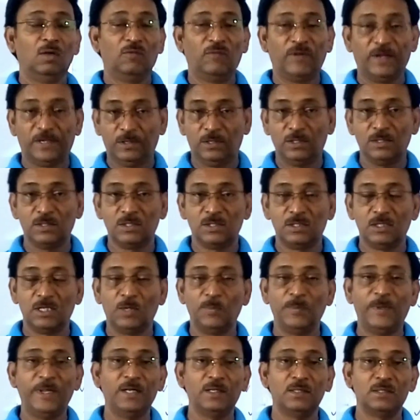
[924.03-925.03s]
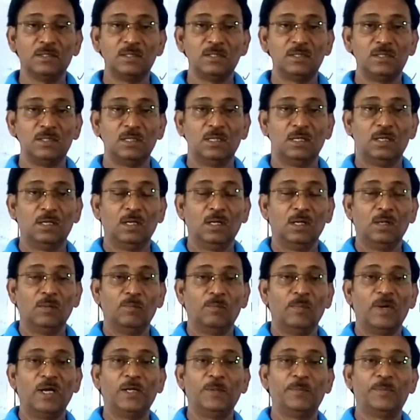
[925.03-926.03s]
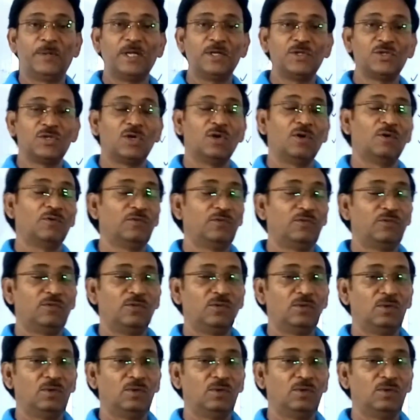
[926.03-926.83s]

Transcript: vectors. That means multiplication of